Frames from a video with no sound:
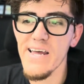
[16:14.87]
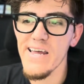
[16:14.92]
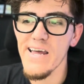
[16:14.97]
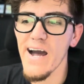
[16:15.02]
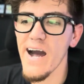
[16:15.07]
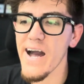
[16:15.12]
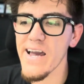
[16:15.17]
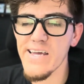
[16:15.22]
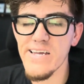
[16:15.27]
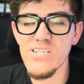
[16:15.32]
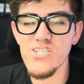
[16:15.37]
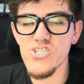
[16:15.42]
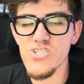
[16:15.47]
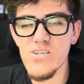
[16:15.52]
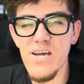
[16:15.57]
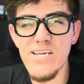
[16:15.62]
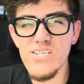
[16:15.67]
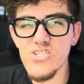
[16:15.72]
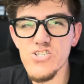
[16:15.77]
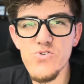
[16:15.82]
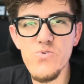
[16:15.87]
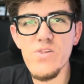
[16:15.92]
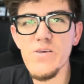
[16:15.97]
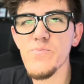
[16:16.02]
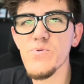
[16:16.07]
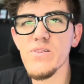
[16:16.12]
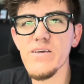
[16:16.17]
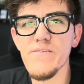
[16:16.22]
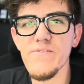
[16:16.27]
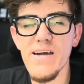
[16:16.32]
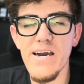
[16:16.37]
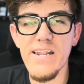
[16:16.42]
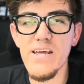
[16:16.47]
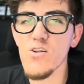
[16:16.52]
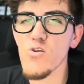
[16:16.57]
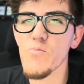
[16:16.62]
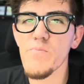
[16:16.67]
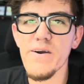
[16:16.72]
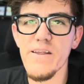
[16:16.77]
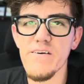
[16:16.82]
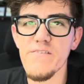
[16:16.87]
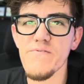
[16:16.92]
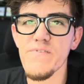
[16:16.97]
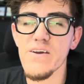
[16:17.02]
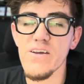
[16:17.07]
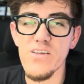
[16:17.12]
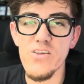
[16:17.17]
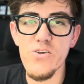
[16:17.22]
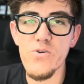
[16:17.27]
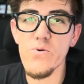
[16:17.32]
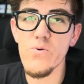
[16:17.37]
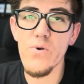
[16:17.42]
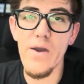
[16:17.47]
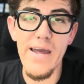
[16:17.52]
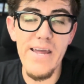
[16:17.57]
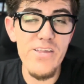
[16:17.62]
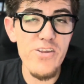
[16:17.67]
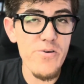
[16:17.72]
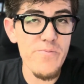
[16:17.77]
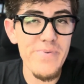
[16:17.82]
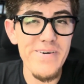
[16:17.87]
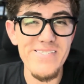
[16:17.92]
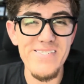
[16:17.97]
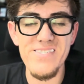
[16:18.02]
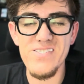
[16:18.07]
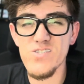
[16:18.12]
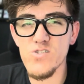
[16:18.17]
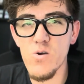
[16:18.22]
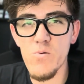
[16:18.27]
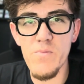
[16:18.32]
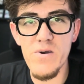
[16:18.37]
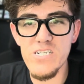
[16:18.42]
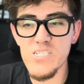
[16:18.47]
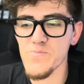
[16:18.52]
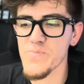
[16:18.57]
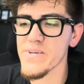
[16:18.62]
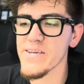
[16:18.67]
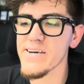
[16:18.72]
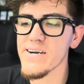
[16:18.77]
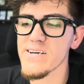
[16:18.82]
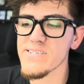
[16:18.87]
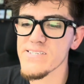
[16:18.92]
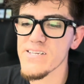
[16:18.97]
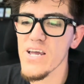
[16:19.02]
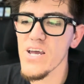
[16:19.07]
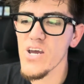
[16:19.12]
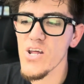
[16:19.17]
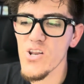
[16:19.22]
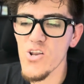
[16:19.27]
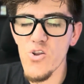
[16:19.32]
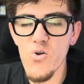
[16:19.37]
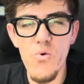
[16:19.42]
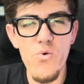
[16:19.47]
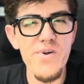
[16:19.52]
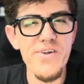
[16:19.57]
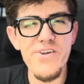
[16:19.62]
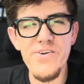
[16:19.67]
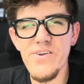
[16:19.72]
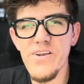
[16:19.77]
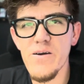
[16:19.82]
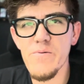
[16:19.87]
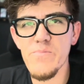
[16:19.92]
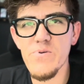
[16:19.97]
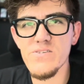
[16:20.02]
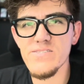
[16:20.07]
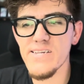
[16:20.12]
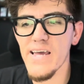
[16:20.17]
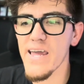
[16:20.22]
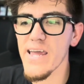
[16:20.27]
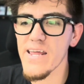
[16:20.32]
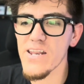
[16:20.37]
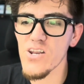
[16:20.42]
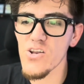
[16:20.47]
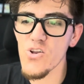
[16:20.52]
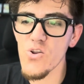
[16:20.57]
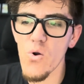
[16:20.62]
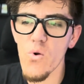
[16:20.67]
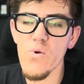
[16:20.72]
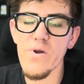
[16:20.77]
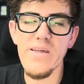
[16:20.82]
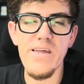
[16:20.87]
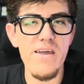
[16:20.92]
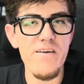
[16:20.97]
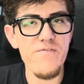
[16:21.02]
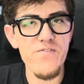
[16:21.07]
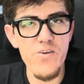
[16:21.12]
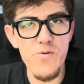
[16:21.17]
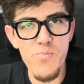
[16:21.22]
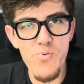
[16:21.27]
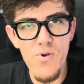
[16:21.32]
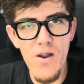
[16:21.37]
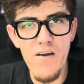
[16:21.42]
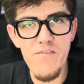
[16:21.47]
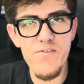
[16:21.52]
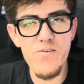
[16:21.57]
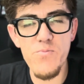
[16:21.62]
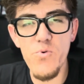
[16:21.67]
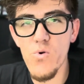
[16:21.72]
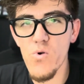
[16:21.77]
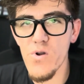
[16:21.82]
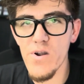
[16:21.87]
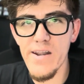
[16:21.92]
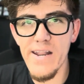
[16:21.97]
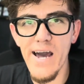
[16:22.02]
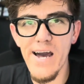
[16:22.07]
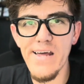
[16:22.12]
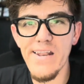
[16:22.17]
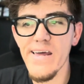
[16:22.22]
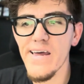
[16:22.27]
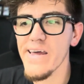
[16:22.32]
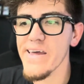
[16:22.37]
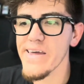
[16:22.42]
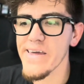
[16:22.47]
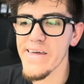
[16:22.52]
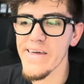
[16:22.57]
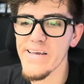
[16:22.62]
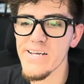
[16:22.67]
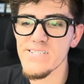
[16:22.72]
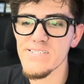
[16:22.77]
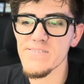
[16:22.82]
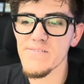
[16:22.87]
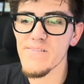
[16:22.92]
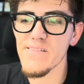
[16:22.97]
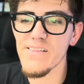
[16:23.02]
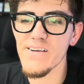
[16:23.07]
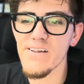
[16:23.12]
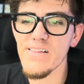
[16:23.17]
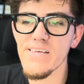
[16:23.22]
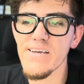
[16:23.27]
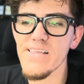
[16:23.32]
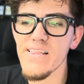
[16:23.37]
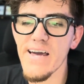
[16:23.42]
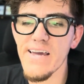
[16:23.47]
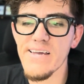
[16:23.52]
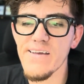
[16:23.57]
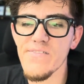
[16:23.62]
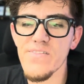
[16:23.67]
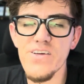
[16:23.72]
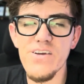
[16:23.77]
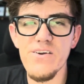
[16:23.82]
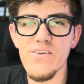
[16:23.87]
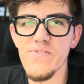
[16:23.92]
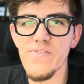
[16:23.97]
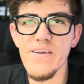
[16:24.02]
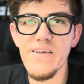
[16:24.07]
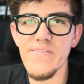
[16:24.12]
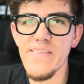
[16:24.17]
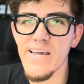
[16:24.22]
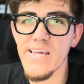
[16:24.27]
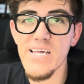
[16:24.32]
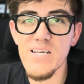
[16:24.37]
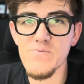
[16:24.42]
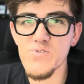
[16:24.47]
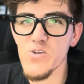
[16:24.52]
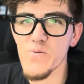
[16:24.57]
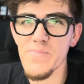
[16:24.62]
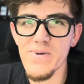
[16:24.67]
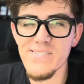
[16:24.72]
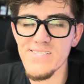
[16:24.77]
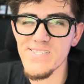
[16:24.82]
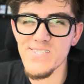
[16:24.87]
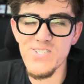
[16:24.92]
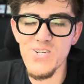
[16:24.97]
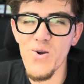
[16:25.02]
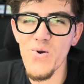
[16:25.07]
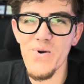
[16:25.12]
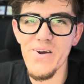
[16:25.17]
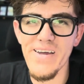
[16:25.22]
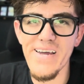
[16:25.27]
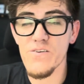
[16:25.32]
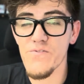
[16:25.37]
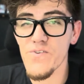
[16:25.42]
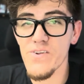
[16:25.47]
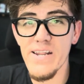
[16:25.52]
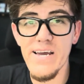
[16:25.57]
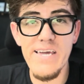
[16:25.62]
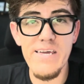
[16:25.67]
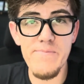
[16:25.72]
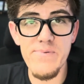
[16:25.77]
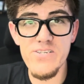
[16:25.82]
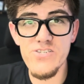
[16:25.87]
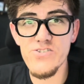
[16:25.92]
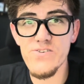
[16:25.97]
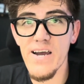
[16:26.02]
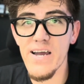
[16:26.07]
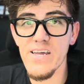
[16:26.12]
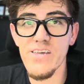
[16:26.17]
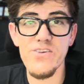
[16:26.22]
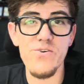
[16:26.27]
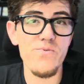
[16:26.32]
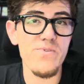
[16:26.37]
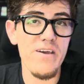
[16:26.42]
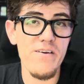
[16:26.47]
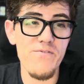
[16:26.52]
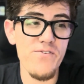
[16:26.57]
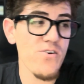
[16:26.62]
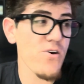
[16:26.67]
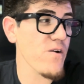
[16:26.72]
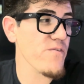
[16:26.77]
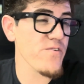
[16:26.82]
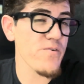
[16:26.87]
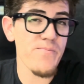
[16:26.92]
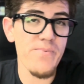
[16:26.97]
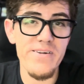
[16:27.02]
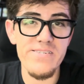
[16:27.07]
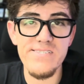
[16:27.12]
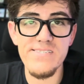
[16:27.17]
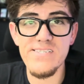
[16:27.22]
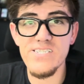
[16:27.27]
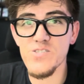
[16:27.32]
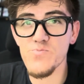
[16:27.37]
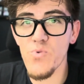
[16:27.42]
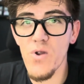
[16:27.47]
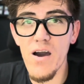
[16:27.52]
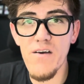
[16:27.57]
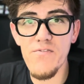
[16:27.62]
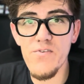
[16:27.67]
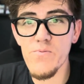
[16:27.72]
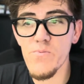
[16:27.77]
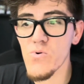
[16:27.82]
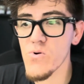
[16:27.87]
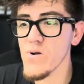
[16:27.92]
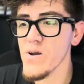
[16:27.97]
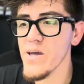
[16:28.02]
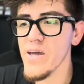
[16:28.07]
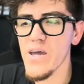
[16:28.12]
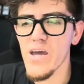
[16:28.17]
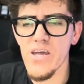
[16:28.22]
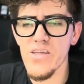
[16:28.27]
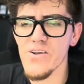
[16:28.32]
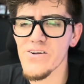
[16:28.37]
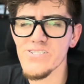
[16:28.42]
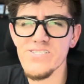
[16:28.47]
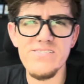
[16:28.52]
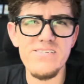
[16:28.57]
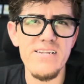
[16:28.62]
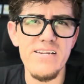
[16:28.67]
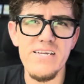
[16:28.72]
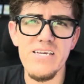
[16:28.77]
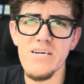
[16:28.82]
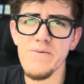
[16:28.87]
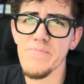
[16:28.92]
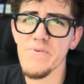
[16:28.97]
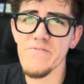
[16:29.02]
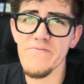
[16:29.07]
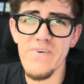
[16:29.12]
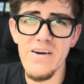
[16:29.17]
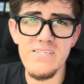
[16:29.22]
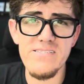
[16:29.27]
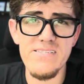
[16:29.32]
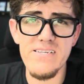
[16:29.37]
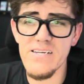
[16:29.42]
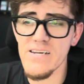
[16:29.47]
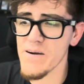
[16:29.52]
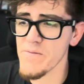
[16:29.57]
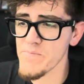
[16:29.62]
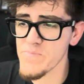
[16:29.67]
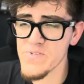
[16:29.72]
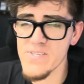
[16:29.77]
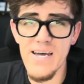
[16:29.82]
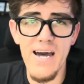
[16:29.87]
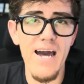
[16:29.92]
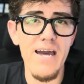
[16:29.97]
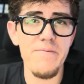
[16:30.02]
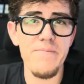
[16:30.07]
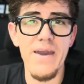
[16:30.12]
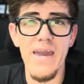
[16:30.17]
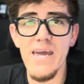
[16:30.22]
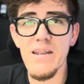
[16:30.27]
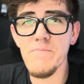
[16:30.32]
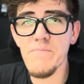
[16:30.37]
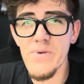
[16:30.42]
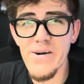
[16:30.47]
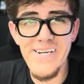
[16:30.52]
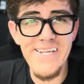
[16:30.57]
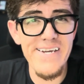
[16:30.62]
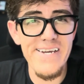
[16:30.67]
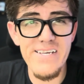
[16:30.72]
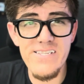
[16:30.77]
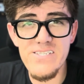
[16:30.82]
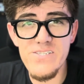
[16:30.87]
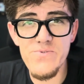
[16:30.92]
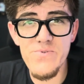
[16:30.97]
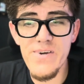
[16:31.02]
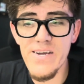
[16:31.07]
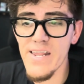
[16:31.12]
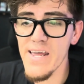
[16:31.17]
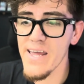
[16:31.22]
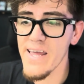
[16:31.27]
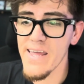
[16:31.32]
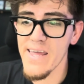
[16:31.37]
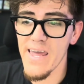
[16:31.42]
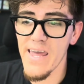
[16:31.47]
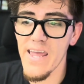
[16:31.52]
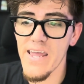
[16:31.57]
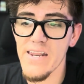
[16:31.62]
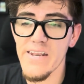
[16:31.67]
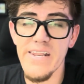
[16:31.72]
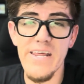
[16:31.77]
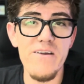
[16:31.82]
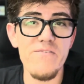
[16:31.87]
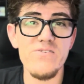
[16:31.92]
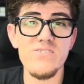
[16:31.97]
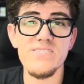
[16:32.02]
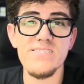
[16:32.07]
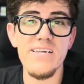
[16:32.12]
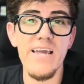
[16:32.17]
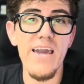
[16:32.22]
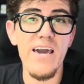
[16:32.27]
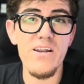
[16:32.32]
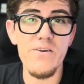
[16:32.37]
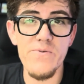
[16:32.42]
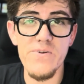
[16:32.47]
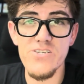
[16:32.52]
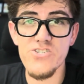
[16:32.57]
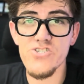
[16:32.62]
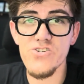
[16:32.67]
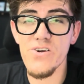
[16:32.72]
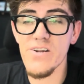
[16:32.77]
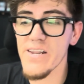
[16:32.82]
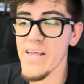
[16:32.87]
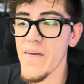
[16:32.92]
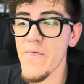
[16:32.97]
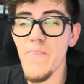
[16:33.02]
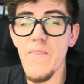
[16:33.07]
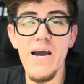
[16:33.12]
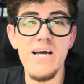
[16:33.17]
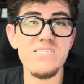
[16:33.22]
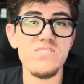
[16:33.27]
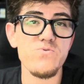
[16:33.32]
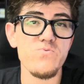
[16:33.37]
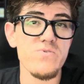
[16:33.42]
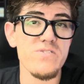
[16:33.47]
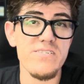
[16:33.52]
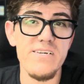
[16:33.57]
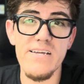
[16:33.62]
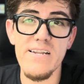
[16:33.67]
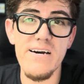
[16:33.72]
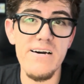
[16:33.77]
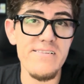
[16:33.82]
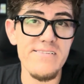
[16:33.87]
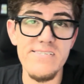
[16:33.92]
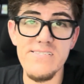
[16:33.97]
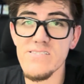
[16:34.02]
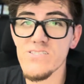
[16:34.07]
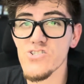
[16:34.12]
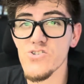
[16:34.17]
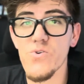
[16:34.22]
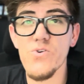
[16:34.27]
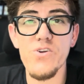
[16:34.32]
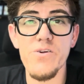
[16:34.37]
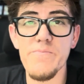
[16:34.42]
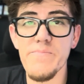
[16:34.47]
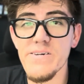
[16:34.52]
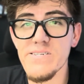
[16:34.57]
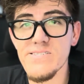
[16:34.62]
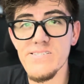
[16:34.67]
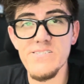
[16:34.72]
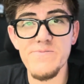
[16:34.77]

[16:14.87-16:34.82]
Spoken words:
I truly believe that it'll benefit you and your business so much, because knowing your numbers and knowing if you're profitable or not is literally like the thing that keeps your business going. If you're not keeping track, you'll never know if your business is profitable, and you're just gonna keep investing time and money into it and never see any return, and that's what's gonna destroy your business.